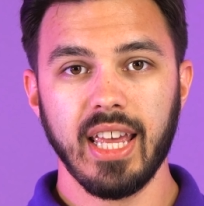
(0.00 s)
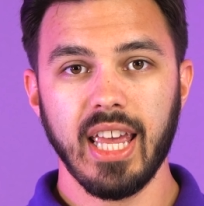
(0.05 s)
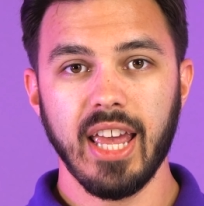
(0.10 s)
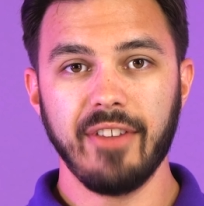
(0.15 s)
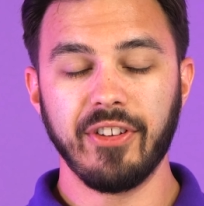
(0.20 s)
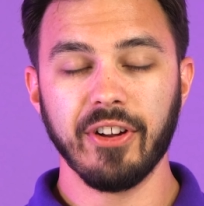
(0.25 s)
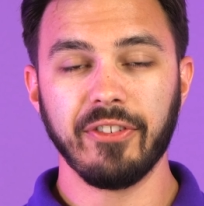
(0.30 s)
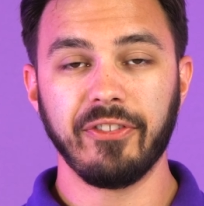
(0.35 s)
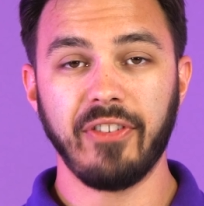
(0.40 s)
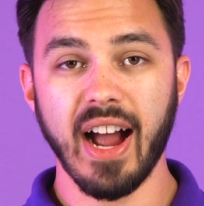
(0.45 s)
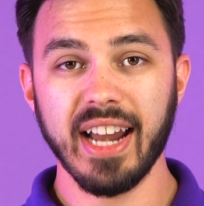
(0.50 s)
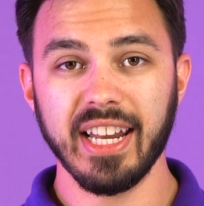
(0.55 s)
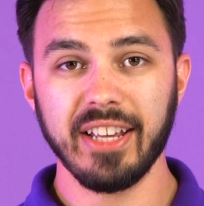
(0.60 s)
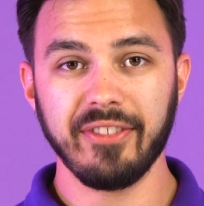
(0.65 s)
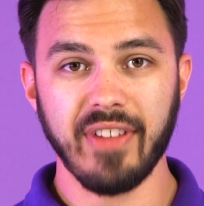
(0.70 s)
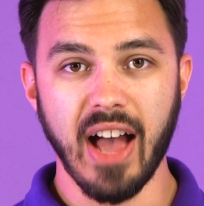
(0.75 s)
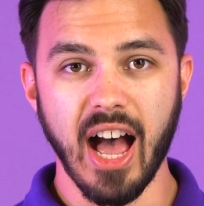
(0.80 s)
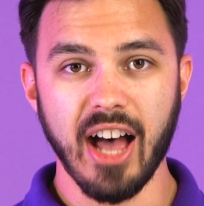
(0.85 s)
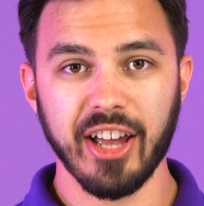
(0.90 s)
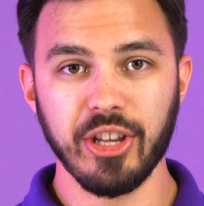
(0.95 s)
If you're
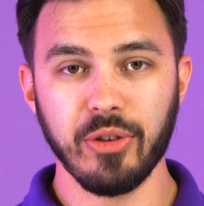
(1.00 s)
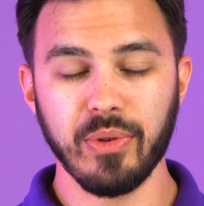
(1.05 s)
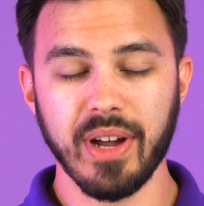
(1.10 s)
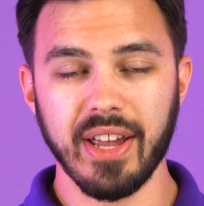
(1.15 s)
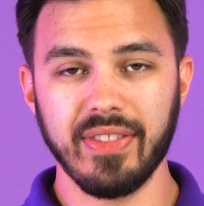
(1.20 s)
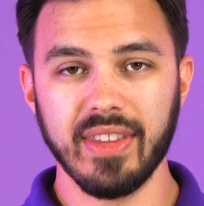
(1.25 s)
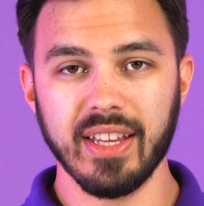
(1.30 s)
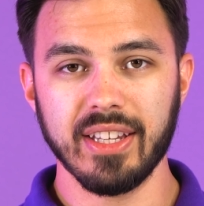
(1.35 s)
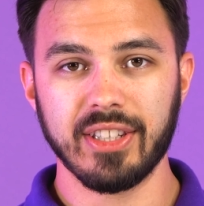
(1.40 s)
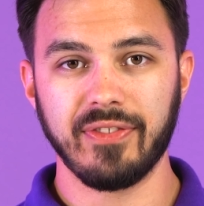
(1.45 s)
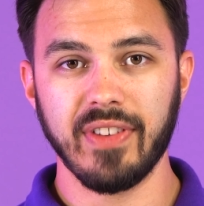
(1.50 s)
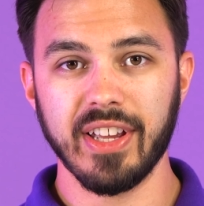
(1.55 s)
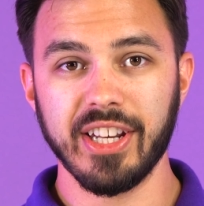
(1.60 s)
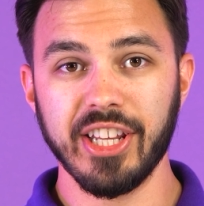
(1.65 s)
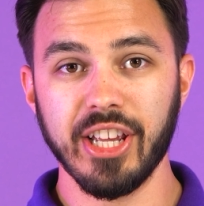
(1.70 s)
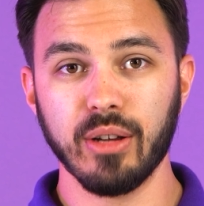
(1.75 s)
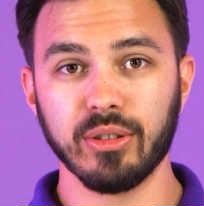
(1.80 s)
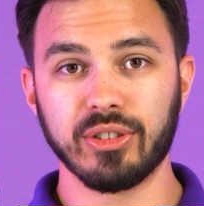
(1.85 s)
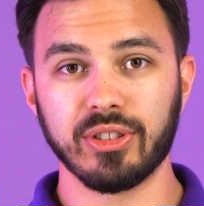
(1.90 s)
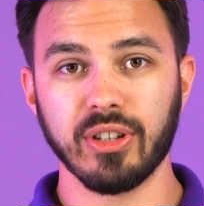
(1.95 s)
finding value in this
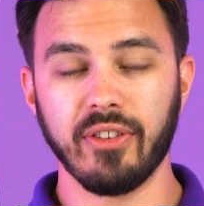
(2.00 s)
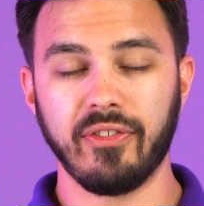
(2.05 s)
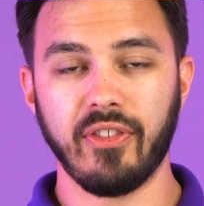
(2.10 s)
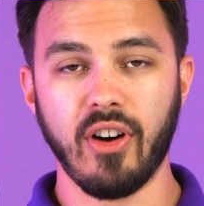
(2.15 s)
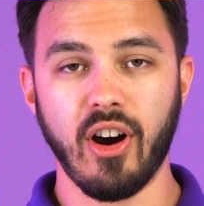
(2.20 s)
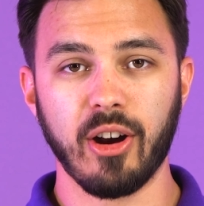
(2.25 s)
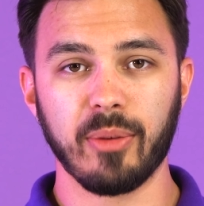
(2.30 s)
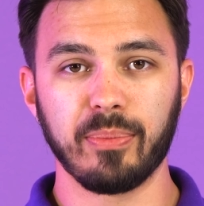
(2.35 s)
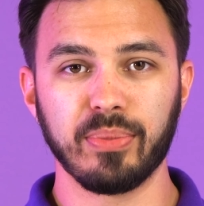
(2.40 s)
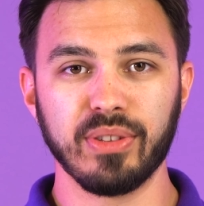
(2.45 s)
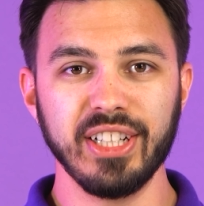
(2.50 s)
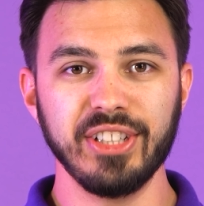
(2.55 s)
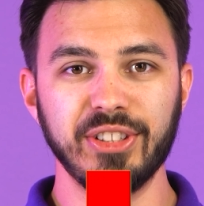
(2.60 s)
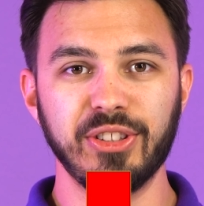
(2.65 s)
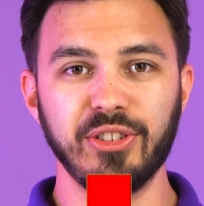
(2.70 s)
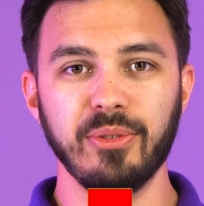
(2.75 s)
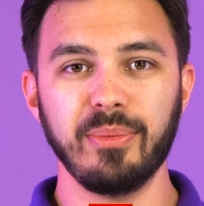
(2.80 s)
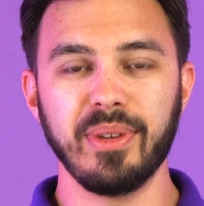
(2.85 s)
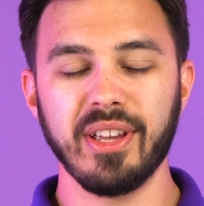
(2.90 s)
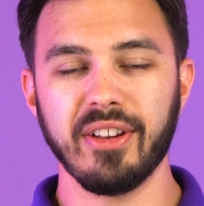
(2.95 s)
video so far, please
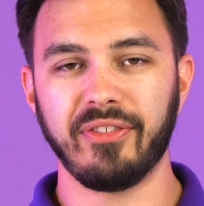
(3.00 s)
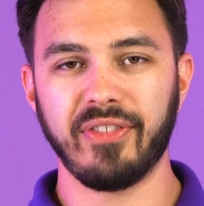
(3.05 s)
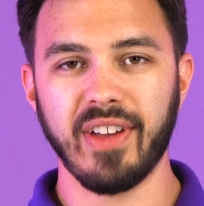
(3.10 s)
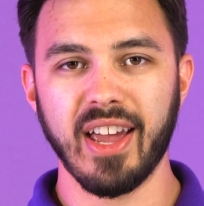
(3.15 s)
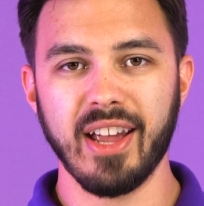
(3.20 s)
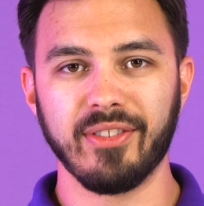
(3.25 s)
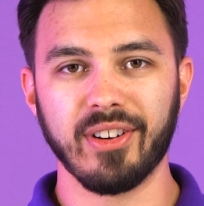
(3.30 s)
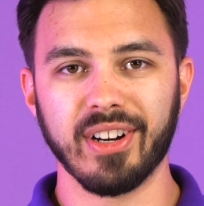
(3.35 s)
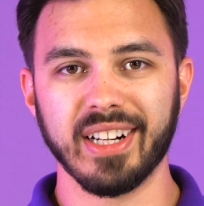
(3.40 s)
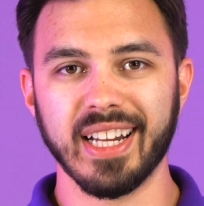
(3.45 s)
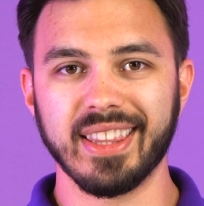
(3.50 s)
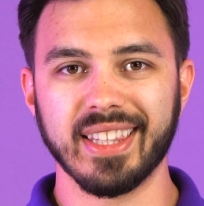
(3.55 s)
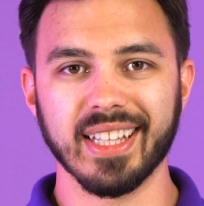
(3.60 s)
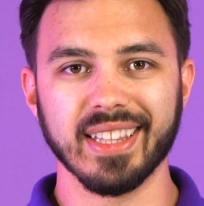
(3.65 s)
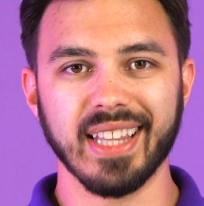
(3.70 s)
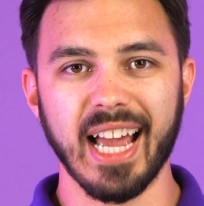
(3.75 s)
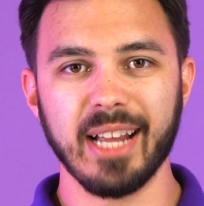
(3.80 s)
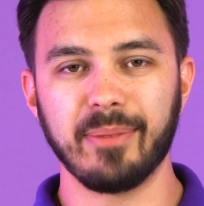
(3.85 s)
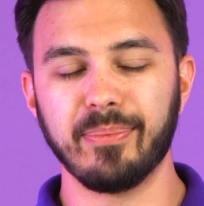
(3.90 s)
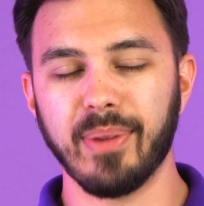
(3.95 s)
do me a favor and hit the
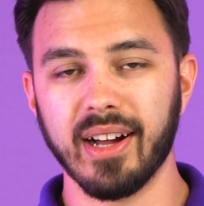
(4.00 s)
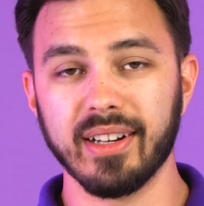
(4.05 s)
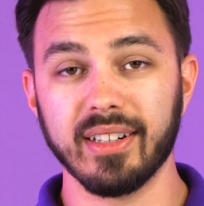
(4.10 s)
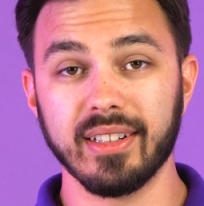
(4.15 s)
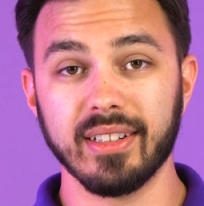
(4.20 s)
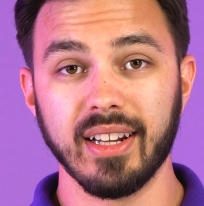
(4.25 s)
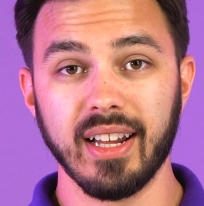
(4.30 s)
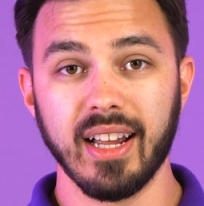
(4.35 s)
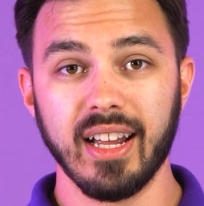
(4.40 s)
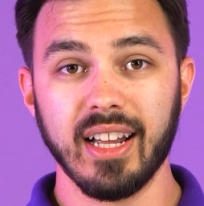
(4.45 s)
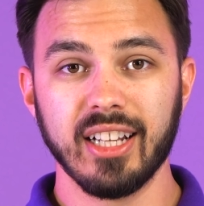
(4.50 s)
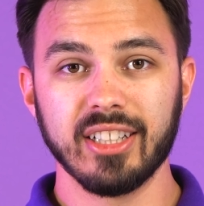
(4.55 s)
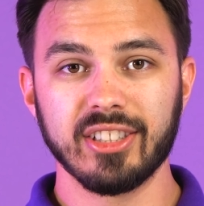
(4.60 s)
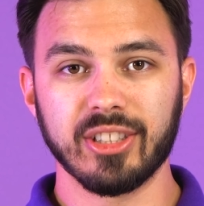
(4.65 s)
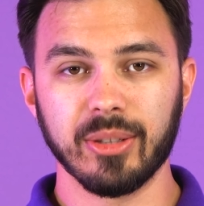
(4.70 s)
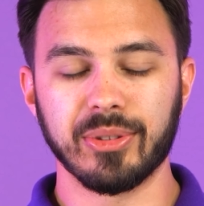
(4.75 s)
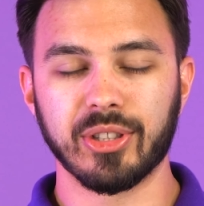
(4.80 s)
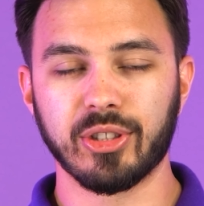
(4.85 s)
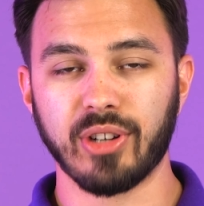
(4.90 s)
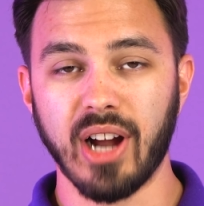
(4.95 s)
like button,
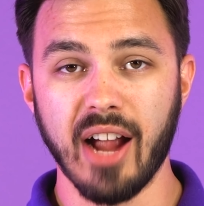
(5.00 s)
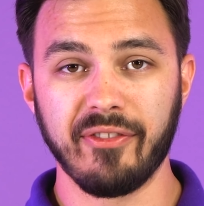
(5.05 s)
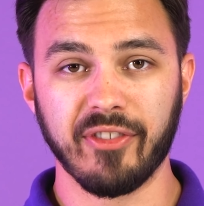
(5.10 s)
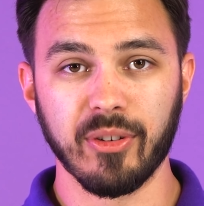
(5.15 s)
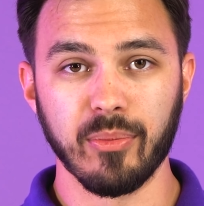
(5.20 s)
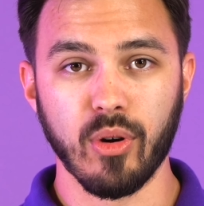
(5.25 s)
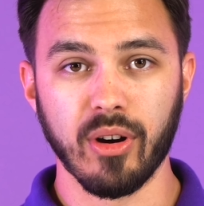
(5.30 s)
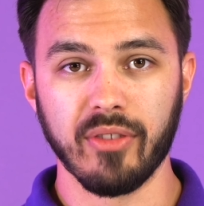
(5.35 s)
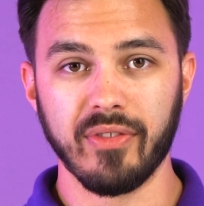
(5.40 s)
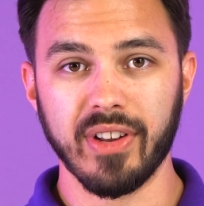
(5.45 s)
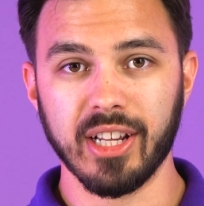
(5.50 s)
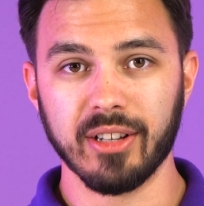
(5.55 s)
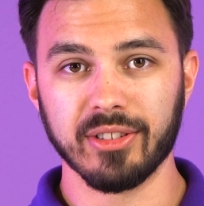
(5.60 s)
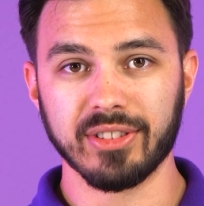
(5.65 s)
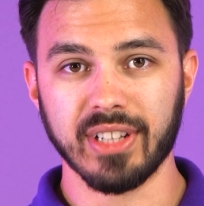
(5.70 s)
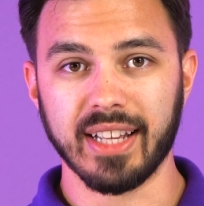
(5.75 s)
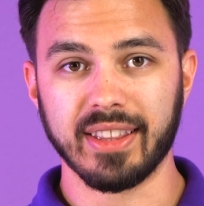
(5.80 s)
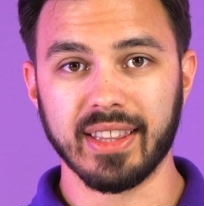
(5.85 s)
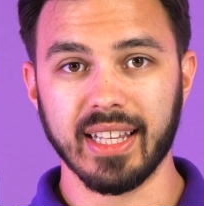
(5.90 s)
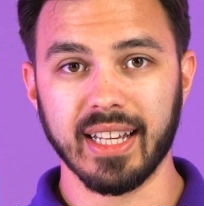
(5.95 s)
subscribe for more videos
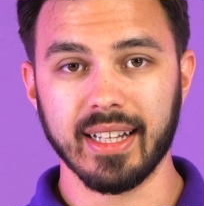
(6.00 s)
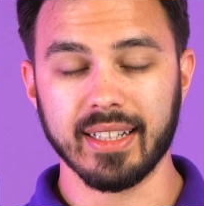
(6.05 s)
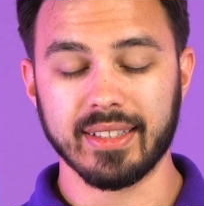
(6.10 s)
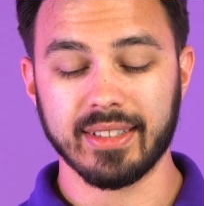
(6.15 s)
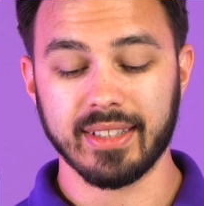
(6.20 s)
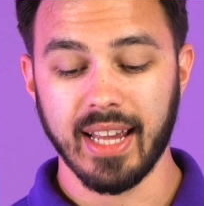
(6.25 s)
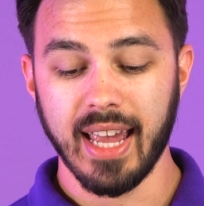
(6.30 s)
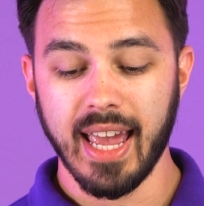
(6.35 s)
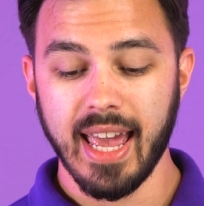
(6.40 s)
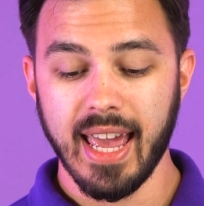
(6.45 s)
like this.